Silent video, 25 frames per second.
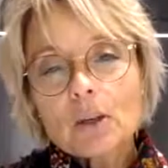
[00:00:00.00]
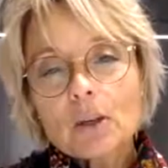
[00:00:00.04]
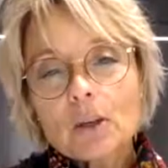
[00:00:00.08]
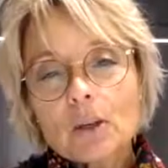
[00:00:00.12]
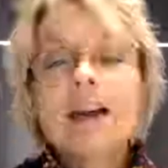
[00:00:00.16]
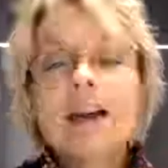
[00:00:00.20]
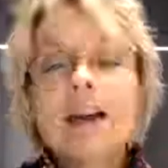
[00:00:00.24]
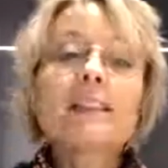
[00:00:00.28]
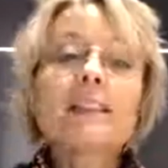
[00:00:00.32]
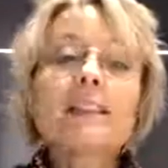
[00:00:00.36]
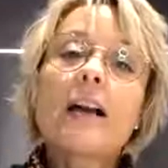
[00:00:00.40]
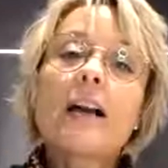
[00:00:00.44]

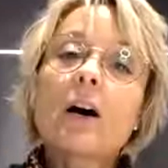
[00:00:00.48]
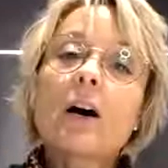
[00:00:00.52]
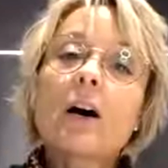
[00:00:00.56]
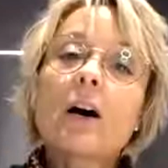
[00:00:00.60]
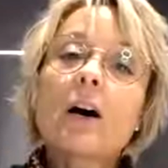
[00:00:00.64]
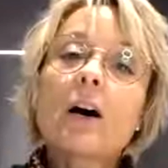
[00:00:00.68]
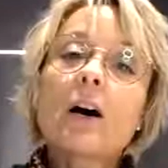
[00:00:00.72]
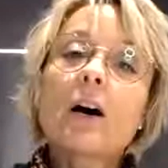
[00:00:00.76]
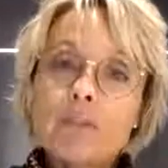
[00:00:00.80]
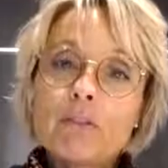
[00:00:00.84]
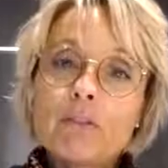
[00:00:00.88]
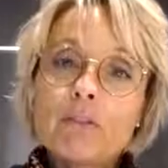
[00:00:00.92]
and now
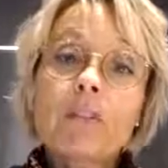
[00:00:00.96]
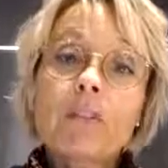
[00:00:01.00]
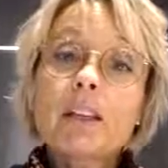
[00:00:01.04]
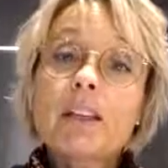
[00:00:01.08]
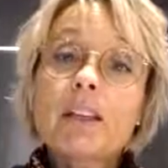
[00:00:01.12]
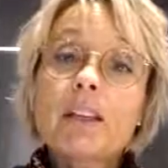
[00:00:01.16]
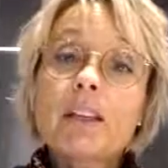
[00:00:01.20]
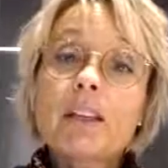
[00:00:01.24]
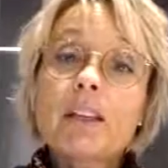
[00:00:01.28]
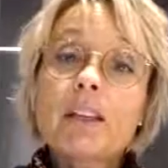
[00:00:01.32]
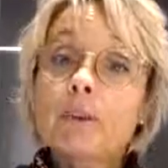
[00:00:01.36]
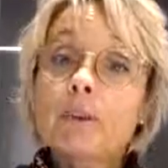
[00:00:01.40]
everything
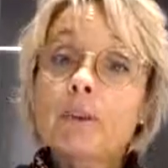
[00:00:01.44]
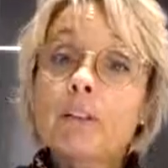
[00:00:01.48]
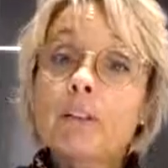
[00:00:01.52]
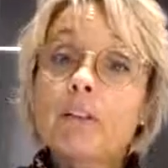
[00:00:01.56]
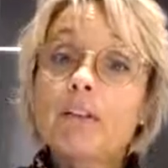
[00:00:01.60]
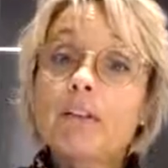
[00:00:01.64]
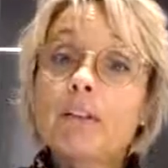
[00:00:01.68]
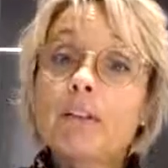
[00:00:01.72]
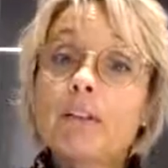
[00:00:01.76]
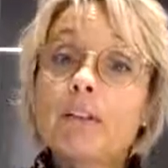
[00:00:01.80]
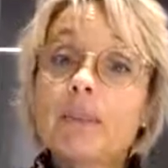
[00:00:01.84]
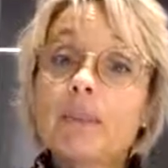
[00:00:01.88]
is ready
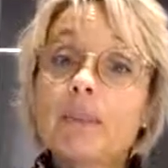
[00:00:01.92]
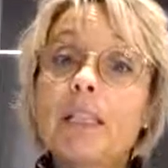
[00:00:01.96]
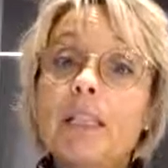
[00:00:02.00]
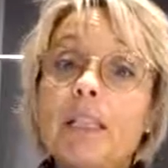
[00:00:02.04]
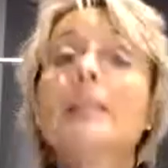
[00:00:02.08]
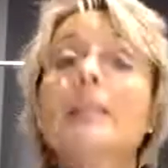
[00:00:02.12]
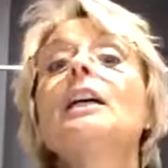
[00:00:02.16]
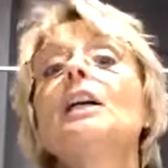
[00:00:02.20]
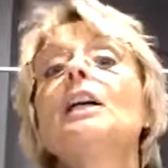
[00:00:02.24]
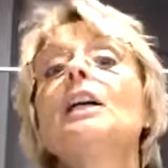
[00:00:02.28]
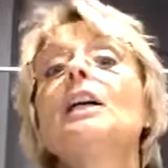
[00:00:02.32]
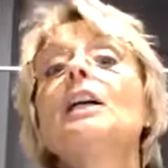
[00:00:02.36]
for me
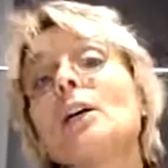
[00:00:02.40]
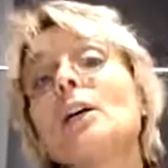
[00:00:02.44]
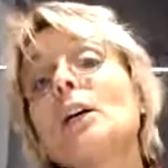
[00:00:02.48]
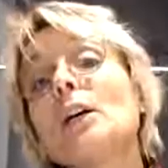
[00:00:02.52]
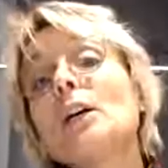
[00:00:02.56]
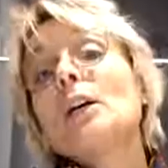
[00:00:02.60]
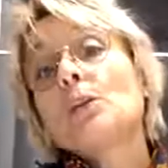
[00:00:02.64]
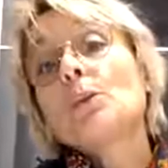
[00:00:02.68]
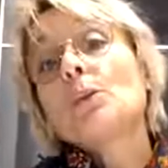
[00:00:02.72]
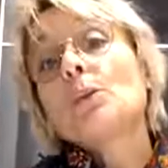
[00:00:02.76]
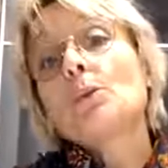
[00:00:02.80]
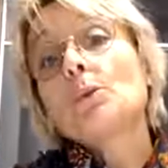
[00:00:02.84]

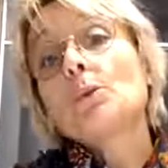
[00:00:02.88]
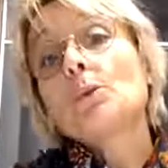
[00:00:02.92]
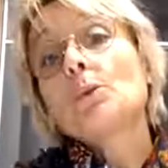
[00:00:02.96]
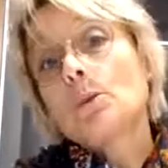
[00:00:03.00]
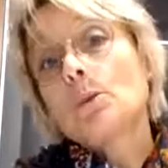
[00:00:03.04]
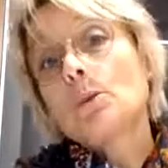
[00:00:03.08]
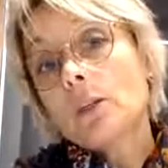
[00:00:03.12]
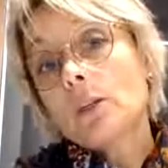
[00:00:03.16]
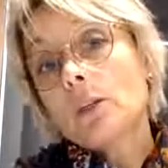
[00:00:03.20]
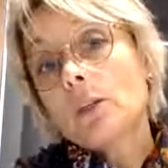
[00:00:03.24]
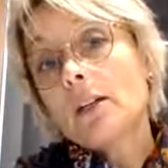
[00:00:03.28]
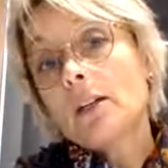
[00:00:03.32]
to
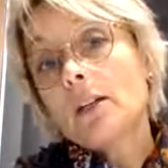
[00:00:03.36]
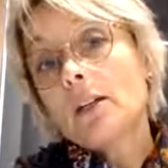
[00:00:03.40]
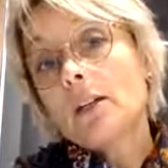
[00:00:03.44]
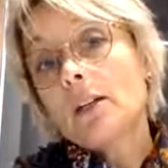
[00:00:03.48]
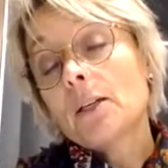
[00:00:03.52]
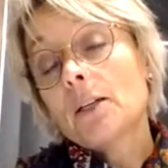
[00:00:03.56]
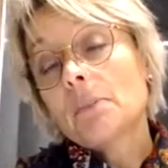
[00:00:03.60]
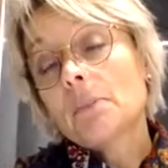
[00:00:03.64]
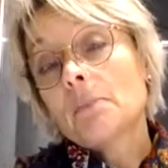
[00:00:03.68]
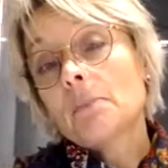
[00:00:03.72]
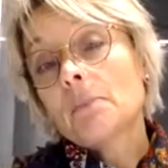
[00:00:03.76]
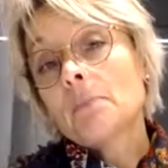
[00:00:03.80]

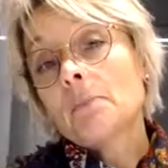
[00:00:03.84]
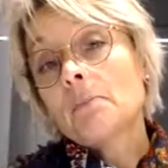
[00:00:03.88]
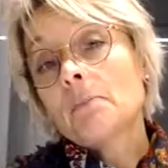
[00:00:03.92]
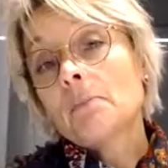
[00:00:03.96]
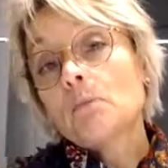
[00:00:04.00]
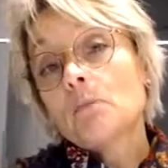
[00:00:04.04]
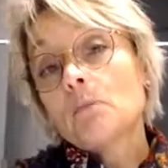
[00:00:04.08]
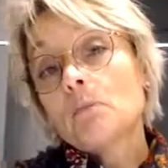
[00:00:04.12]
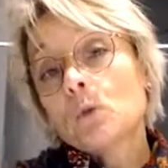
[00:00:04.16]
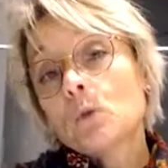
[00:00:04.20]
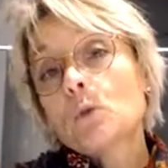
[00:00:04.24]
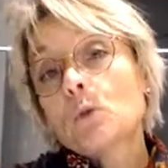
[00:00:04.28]

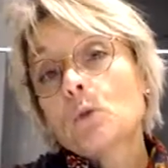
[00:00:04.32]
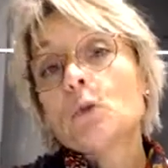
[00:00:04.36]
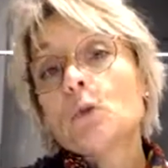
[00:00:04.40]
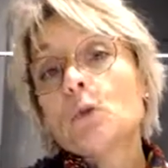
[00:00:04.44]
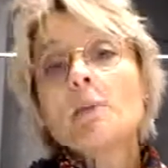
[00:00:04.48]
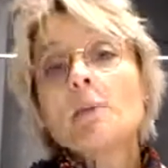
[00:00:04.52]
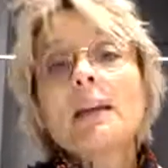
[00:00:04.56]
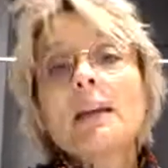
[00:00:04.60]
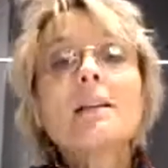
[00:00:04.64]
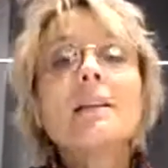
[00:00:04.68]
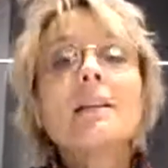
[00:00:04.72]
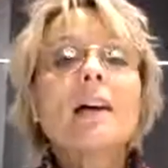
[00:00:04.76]

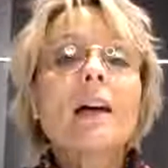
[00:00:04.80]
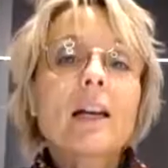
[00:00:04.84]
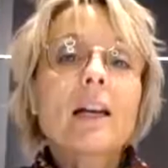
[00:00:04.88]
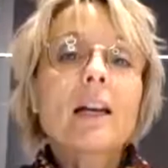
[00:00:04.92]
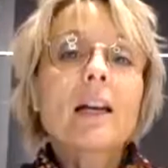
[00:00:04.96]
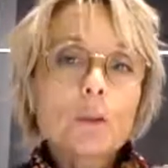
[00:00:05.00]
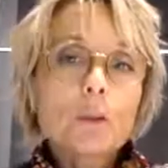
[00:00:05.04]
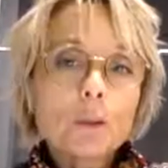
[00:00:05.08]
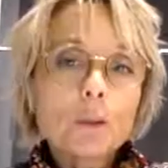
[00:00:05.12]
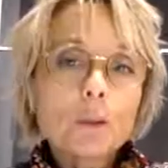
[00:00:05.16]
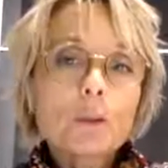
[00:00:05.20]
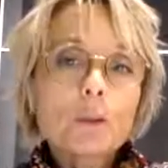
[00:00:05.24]
spend a
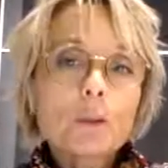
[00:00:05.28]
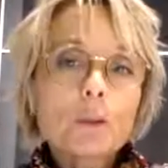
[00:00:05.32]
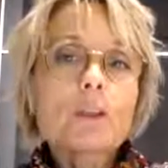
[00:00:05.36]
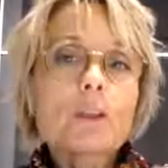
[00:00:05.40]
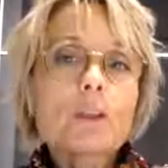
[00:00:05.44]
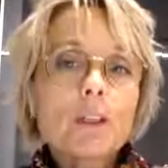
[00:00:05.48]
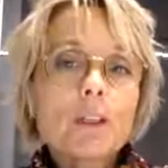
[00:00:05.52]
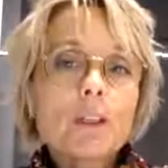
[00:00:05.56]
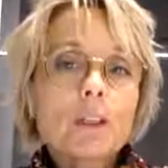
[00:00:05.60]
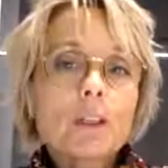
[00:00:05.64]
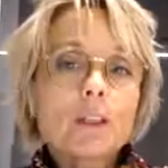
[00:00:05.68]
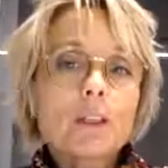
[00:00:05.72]

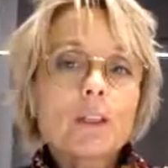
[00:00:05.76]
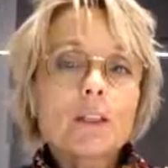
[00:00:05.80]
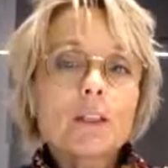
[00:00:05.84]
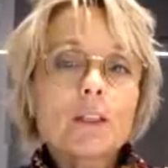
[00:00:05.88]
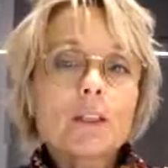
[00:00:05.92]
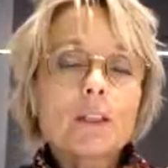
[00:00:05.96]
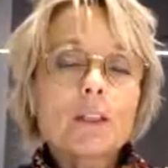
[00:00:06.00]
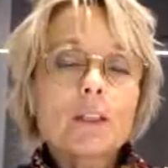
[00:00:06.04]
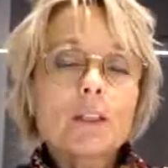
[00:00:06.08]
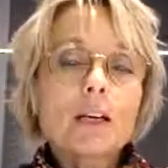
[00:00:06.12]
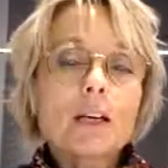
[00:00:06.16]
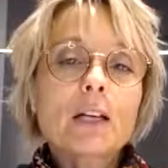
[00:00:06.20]

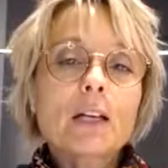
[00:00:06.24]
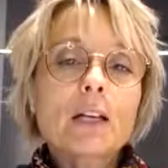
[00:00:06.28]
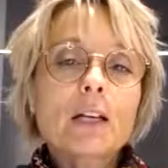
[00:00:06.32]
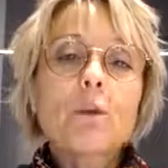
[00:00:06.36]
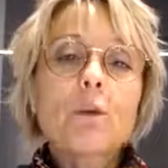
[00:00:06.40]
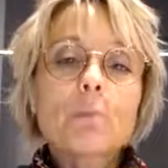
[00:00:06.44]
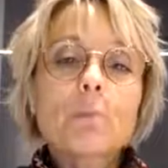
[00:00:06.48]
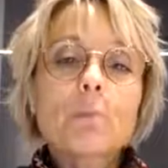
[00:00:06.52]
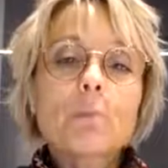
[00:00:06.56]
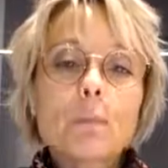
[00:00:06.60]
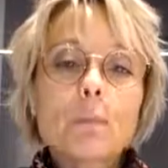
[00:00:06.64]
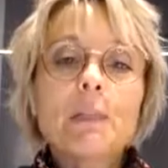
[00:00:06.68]
good
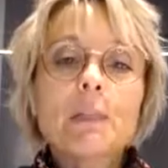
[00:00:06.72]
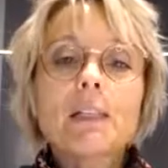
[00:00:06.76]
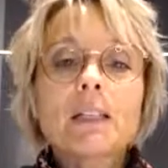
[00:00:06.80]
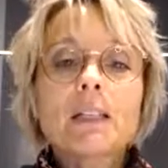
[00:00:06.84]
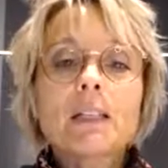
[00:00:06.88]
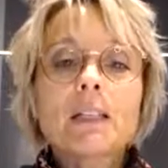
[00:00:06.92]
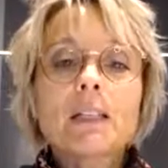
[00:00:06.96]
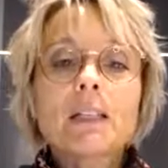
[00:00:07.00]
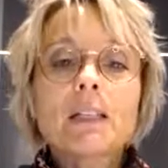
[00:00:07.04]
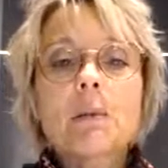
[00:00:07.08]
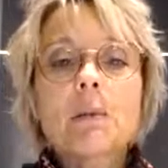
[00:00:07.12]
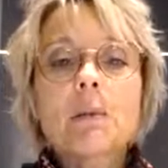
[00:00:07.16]
moment
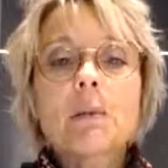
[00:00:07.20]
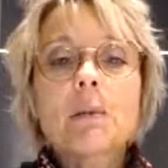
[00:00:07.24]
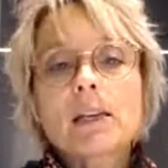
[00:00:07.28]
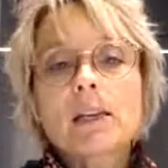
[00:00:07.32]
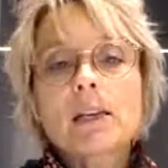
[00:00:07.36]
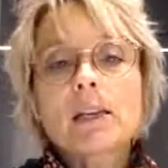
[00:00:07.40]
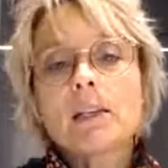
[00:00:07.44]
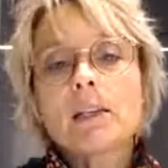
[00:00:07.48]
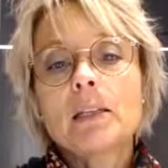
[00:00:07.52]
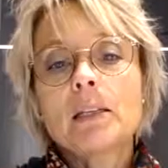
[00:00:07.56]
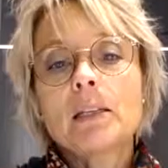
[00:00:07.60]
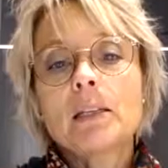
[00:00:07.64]
in
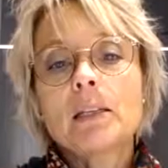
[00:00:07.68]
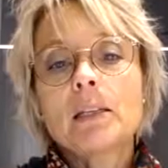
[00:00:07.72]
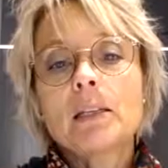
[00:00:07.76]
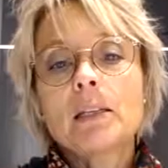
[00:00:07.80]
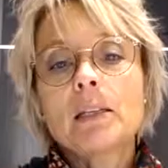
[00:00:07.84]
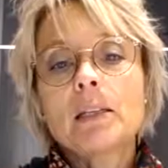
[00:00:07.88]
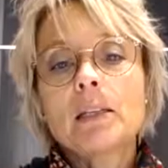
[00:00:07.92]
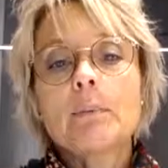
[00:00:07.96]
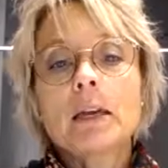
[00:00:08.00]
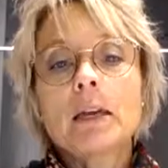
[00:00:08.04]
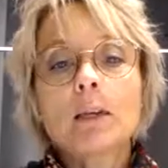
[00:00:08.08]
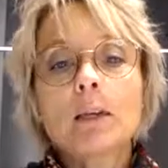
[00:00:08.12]
my
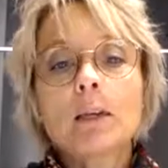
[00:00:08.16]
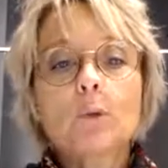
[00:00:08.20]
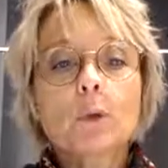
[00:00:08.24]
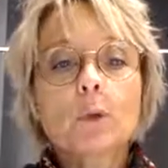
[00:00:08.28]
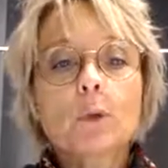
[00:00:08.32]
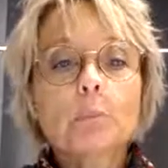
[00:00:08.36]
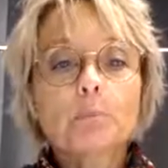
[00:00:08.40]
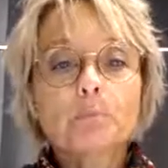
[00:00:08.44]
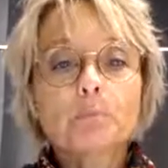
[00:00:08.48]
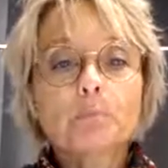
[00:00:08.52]
bedroom.